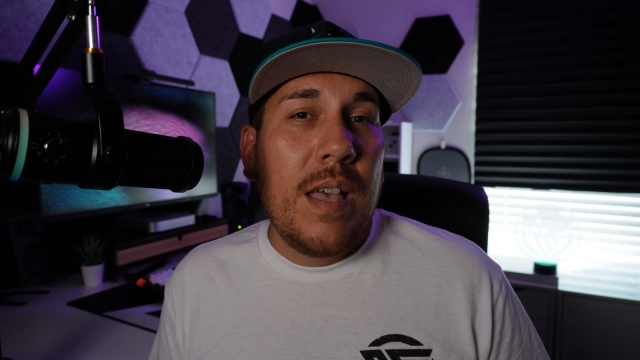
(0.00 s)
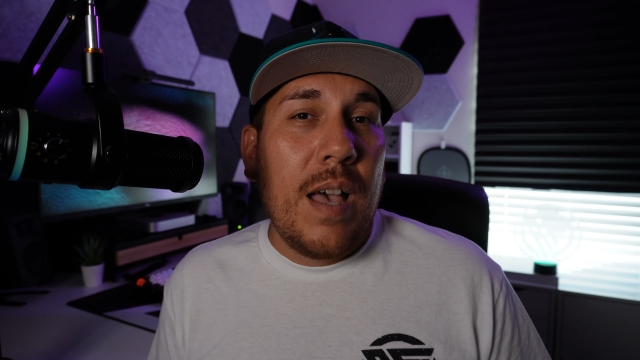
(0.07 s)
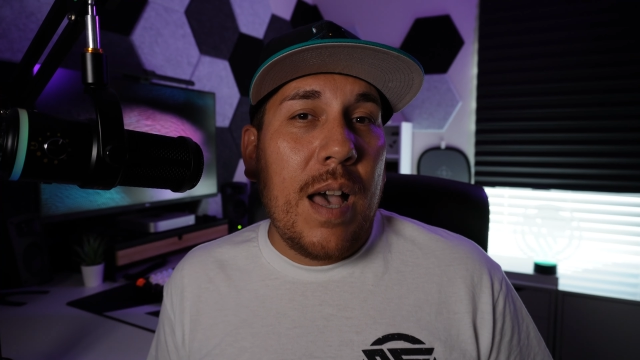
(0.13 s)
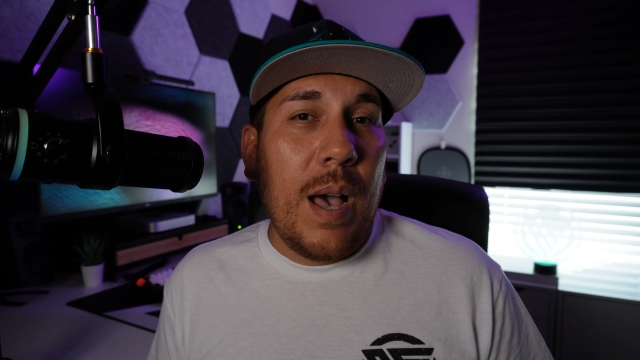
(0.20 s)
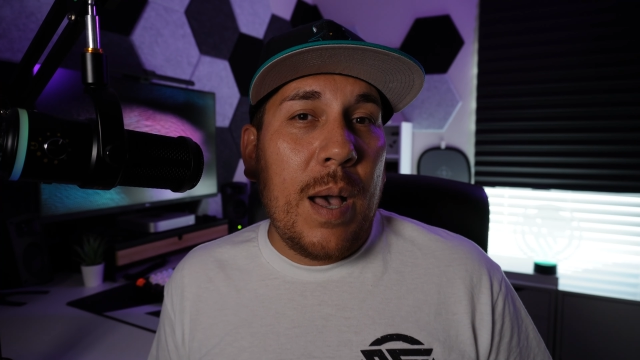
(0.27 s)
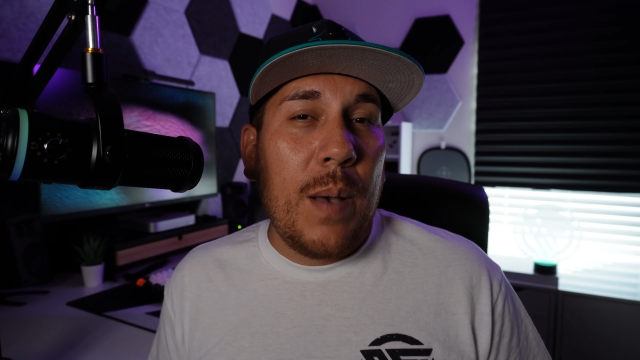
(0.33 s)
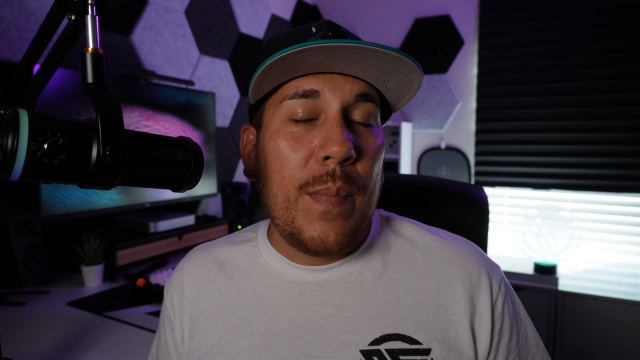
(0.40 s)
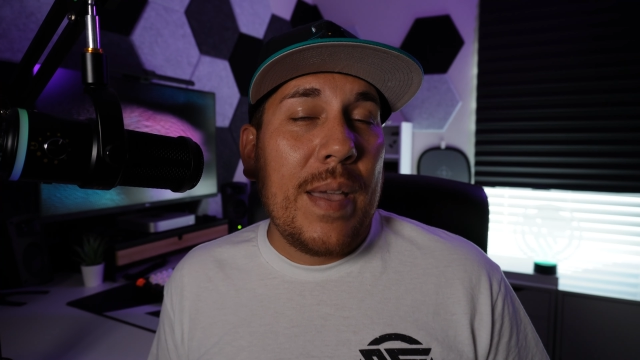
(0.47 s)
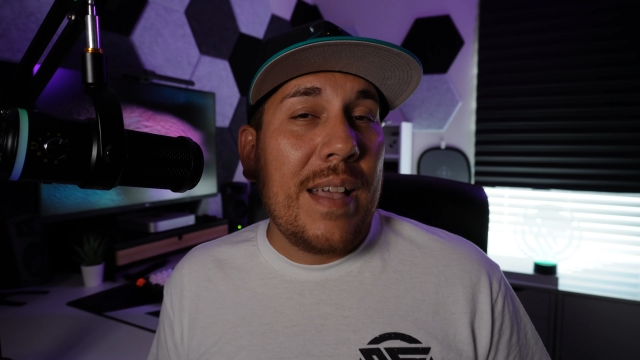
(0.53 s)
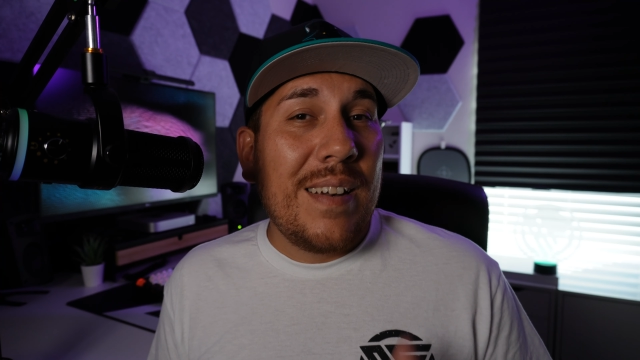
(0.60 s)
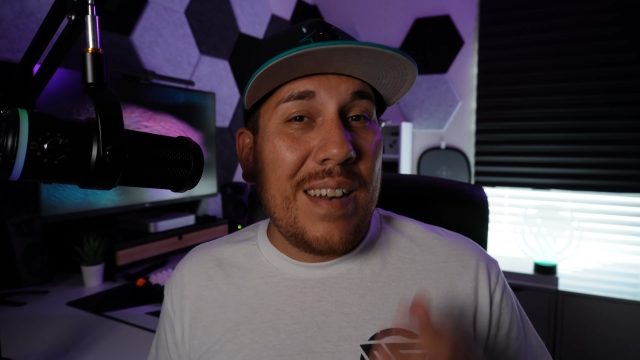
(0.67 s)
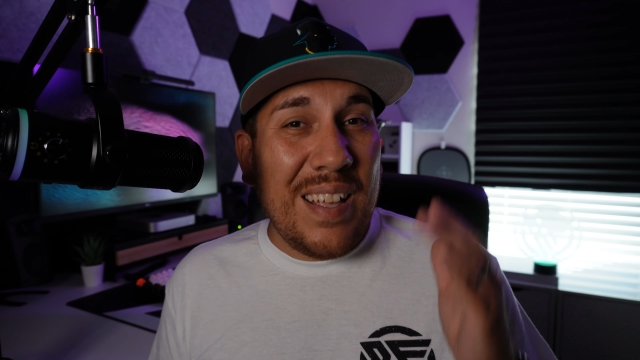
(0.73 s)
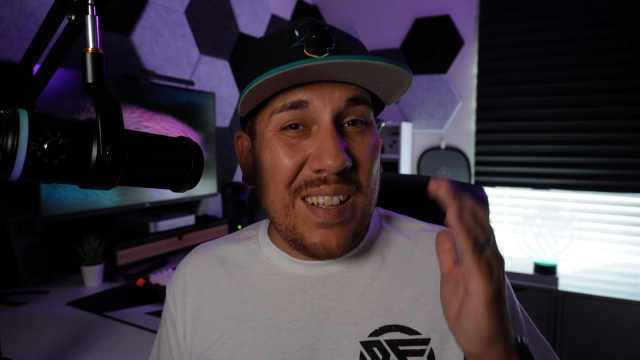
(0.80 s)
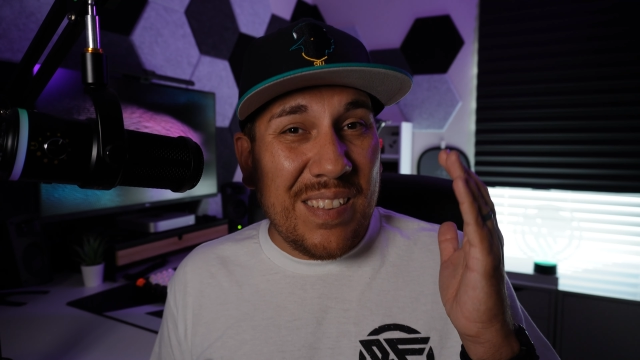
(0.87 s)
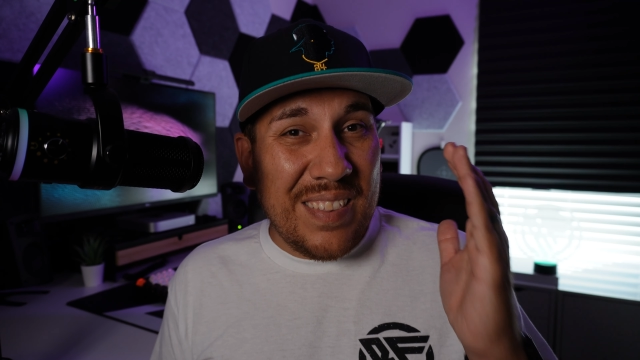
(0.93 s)

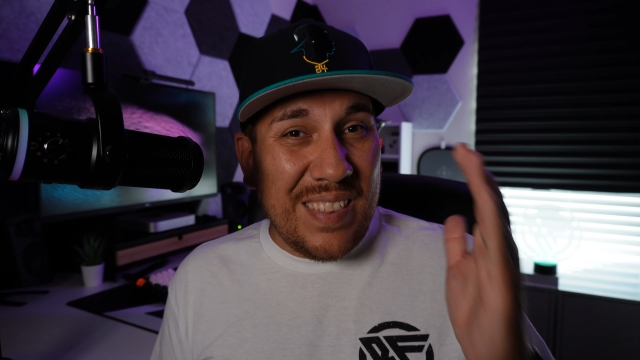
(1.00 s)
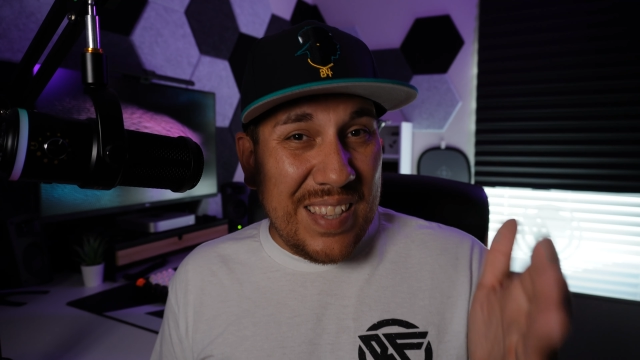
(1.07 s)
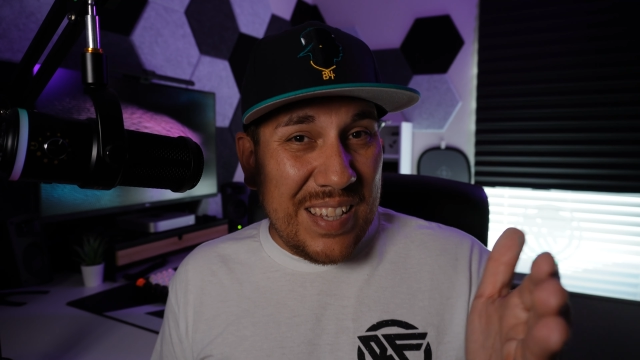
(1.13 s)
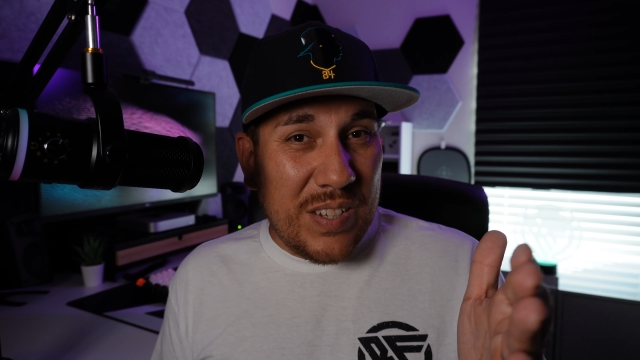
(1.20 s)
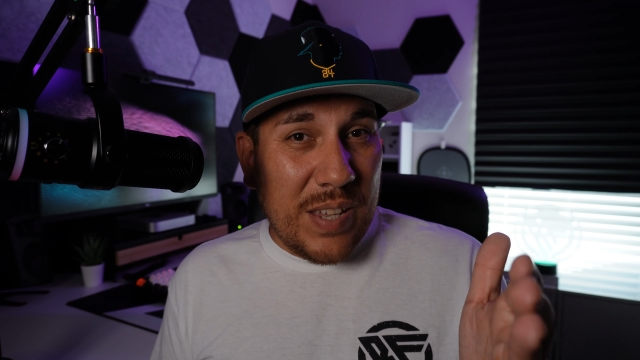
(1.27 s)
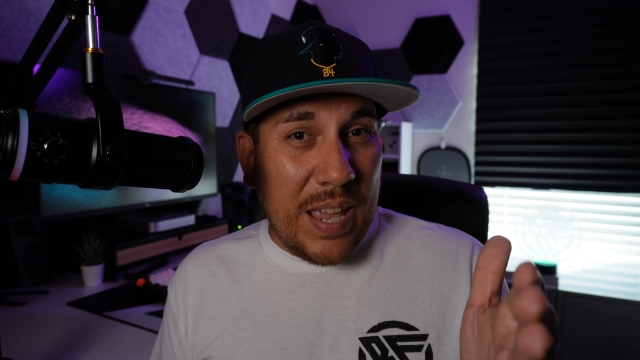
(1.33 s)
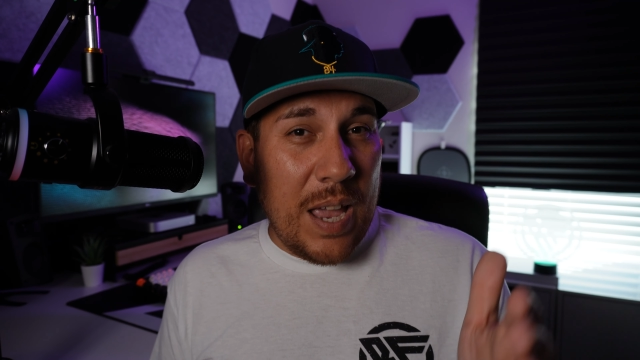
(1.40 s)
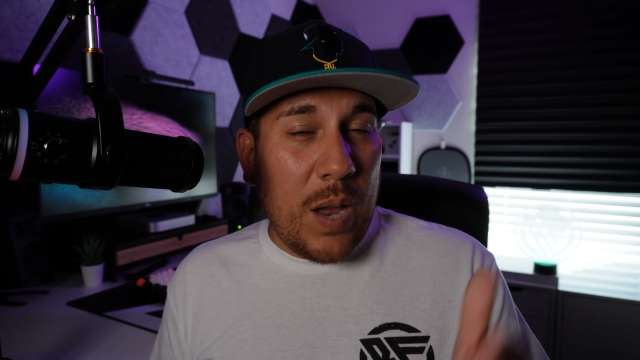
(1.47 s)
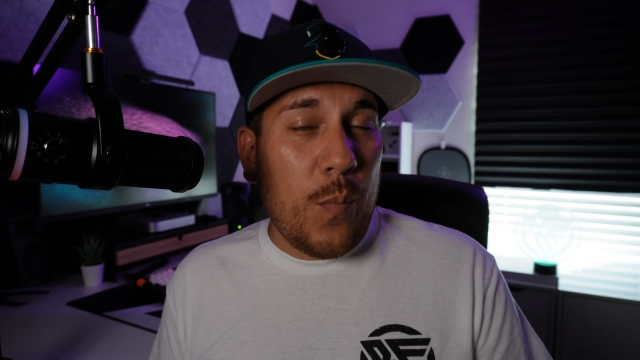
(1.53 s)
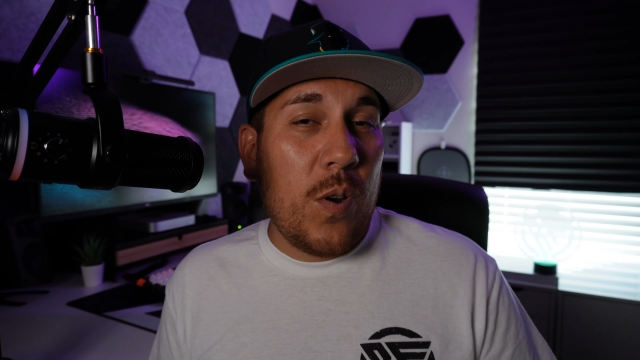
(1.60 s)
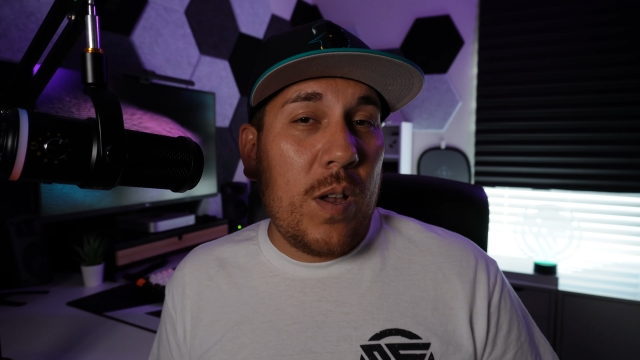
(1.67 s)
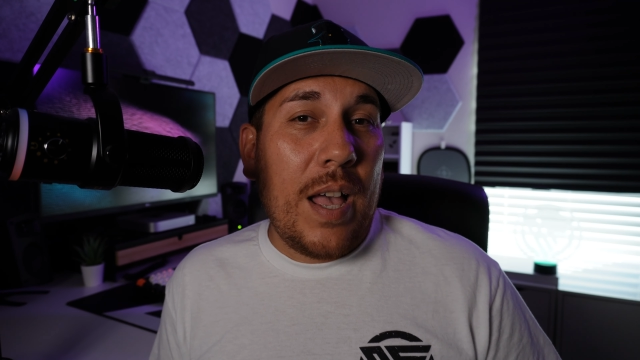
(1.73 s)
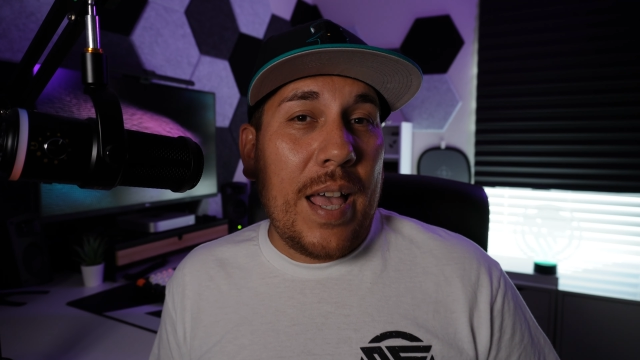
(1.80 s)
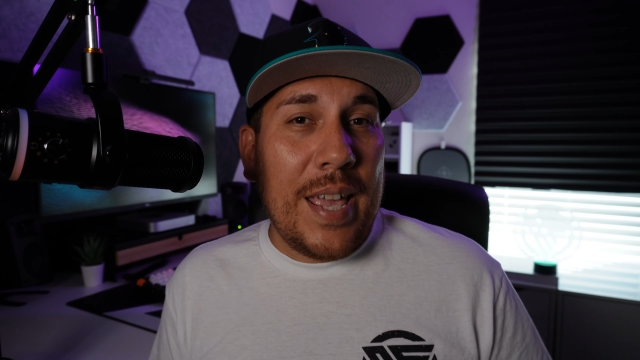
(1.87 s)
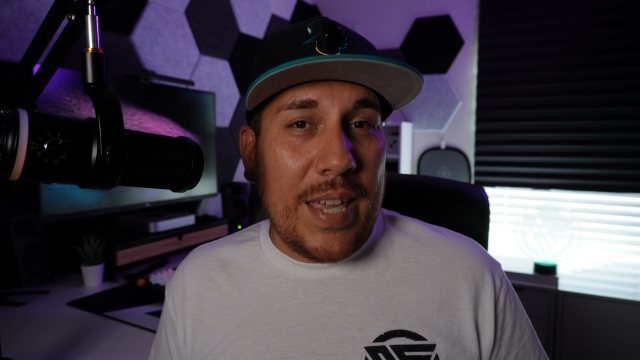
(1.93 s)
And on this
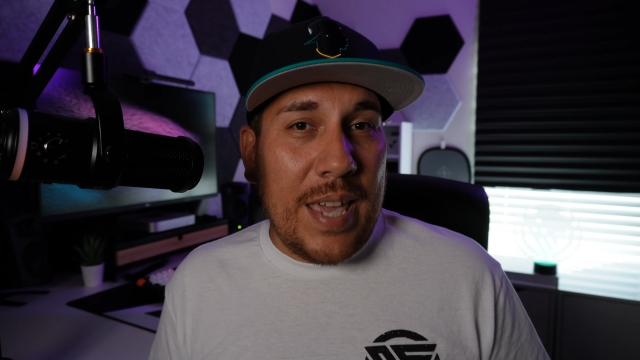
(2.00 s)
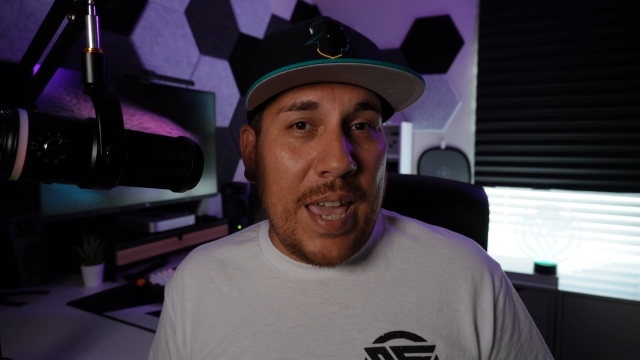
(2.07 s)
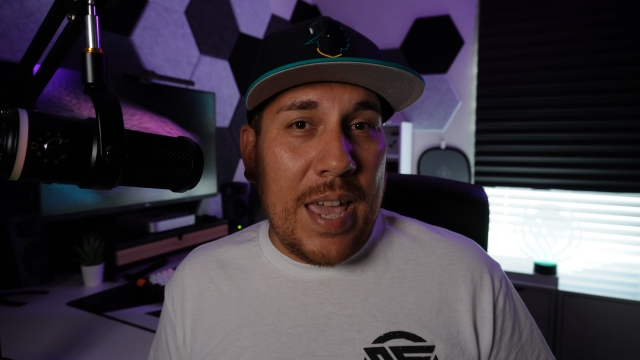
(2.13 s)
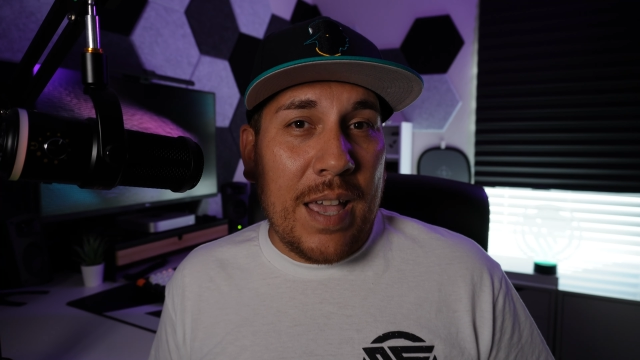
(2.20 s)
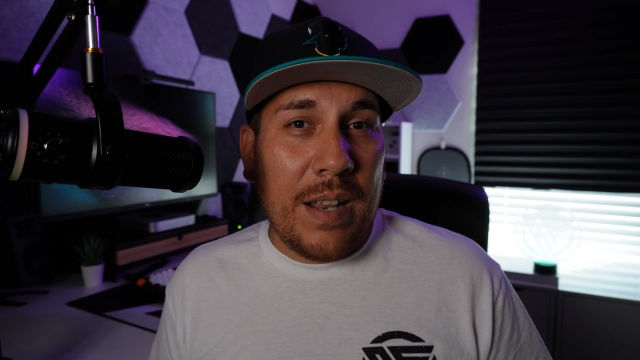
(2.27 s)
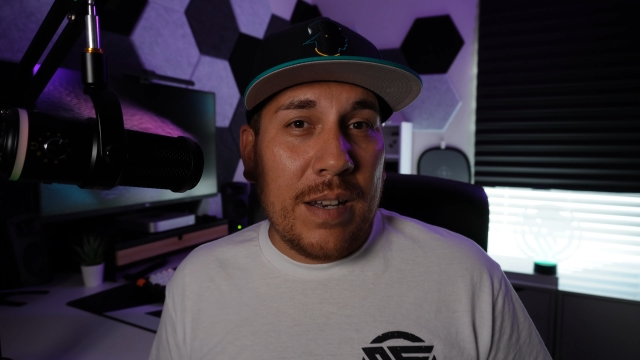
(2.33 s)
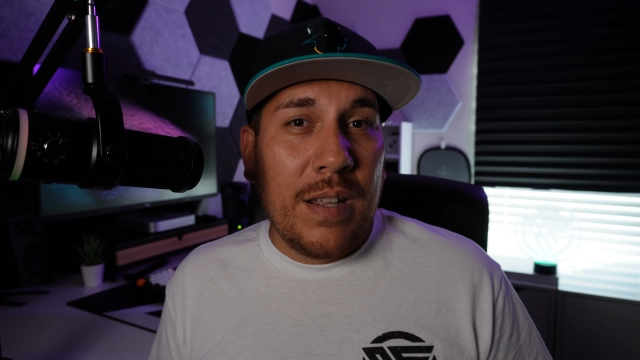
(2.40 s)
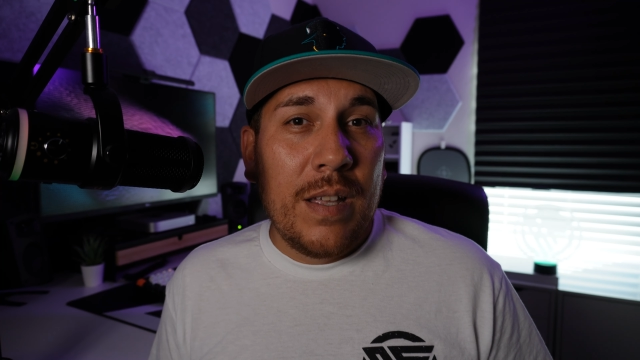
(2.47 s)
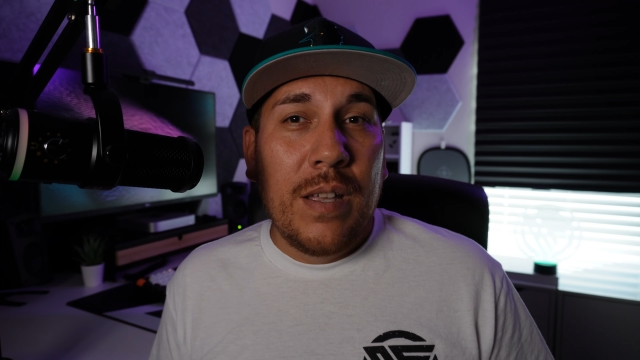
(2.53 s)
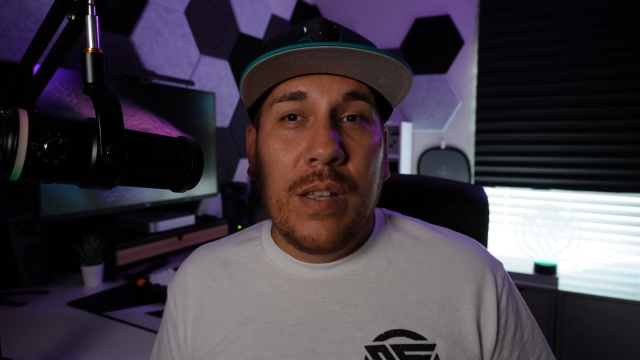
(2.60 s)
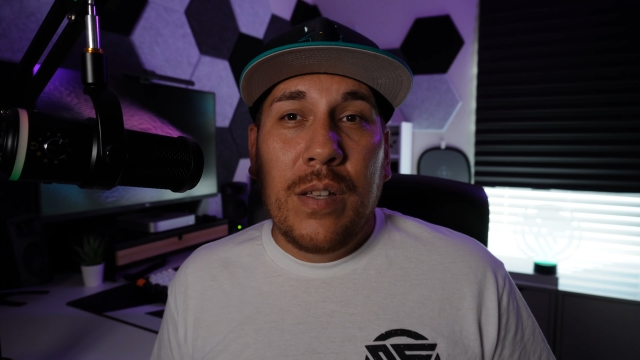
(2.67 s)
camera, I can.